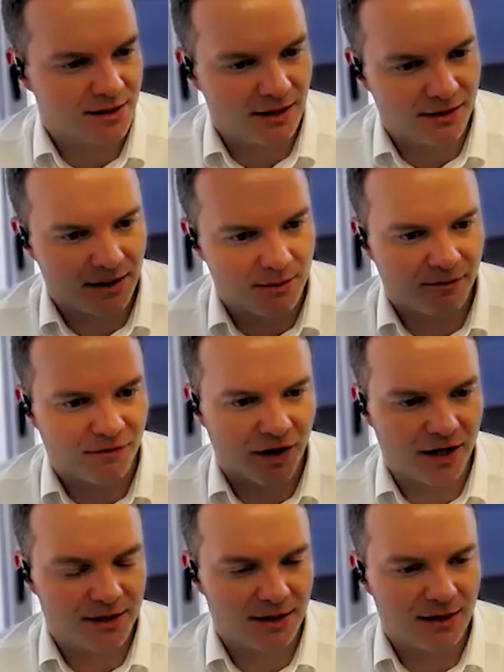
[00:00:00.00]
lithium
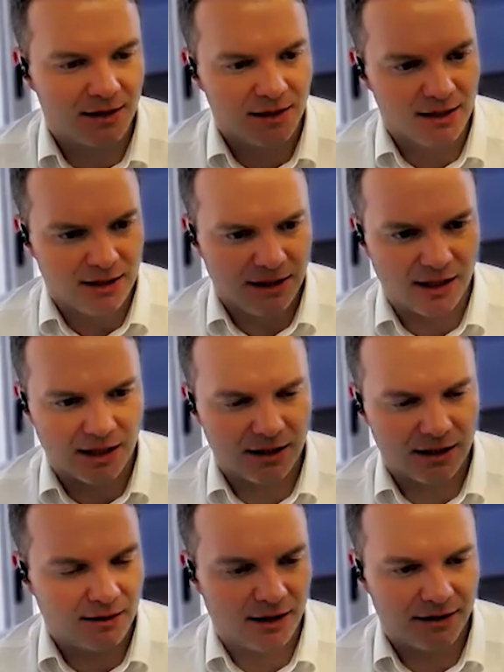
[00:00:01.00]
frenzy.
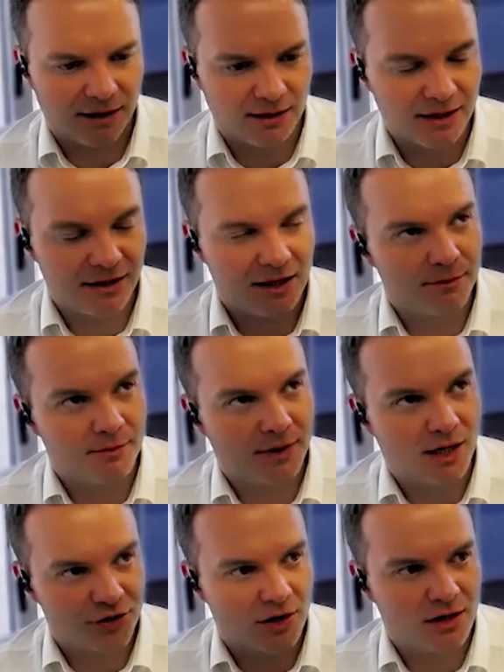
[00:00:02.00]
It, I think lithium
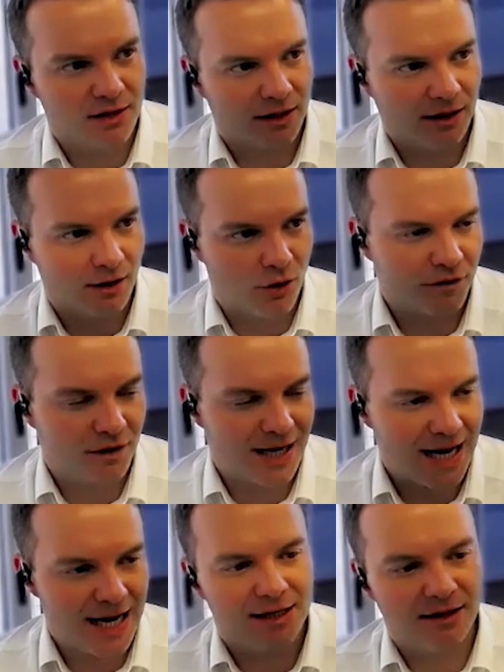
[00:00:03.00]
hydroxide got over
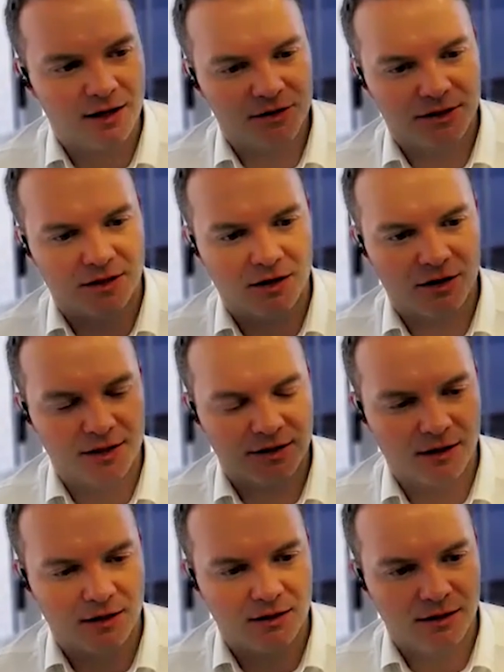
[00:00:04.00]
eighty thousand dollars a
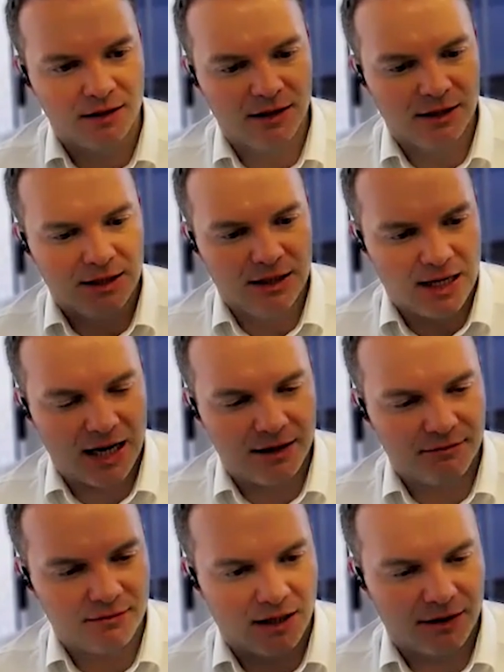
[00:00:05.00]
ton. Right.
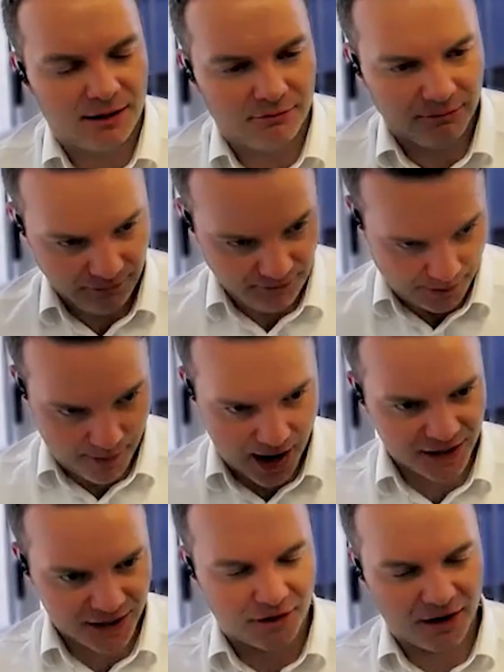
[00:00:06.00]
And I think the
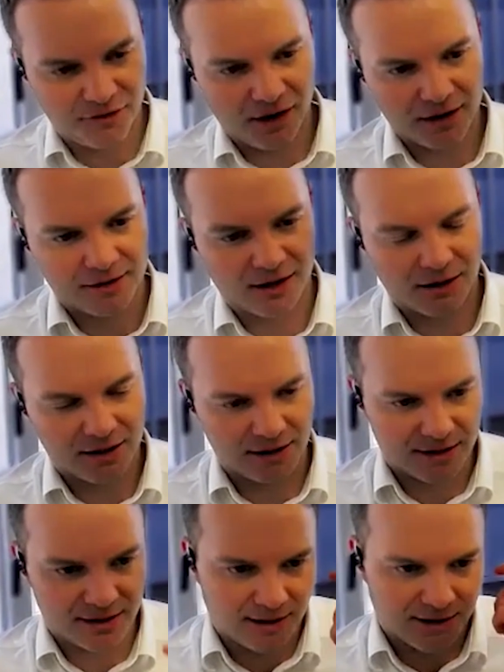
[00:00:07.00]
market's very volatile because
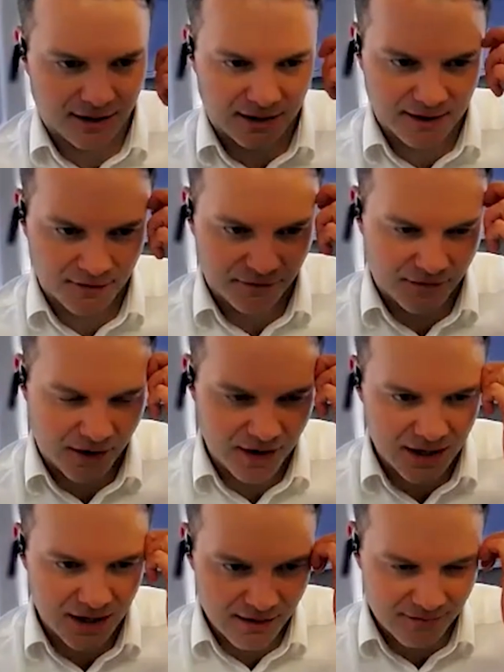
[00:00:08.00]
it's it's it's a
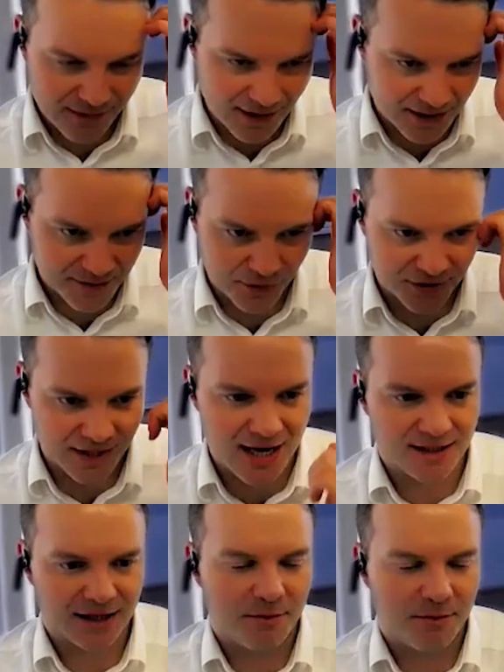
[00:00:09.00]
very I suppose
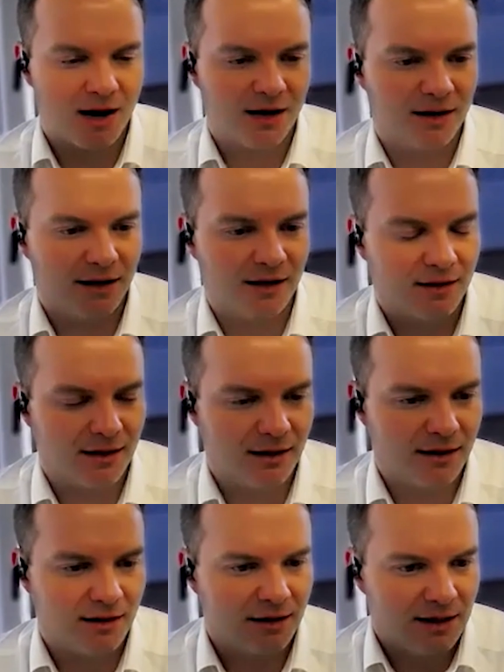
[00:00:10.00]
nascent market, and
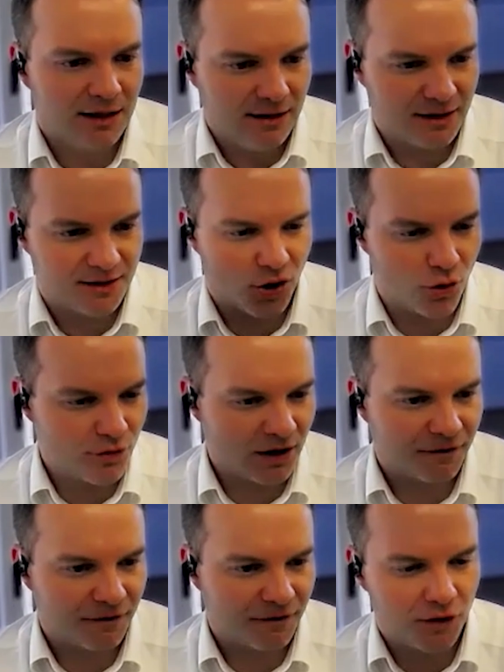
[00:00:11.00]
they there's no real
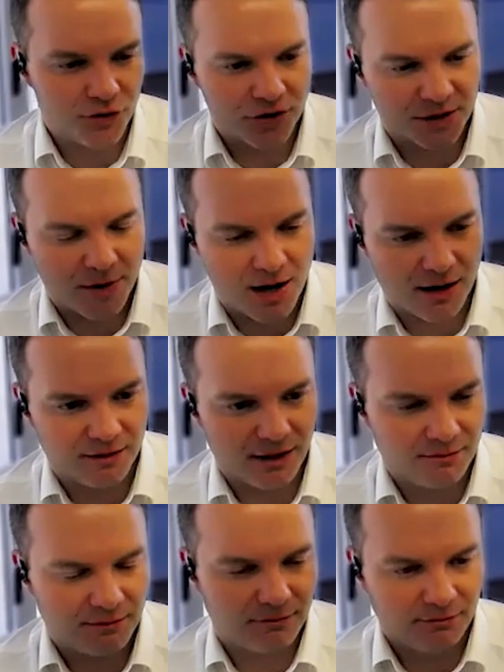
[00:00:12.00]
futures market
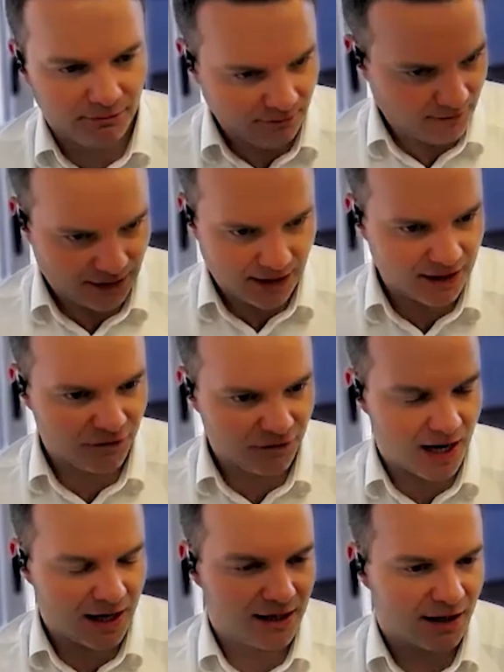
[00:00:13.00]
that can give you
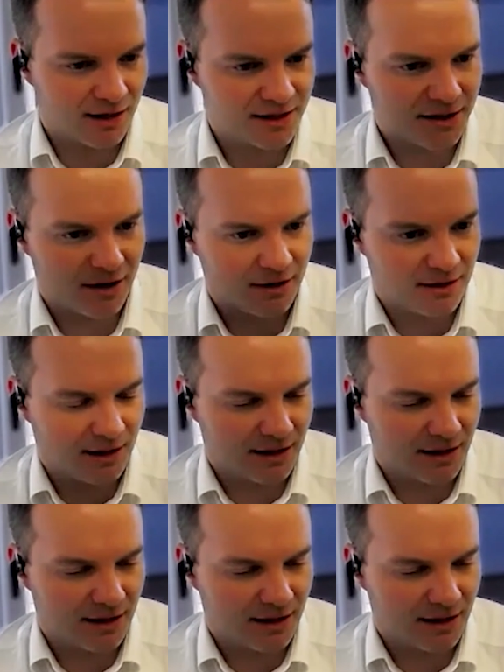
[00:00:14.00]
any kind of certainty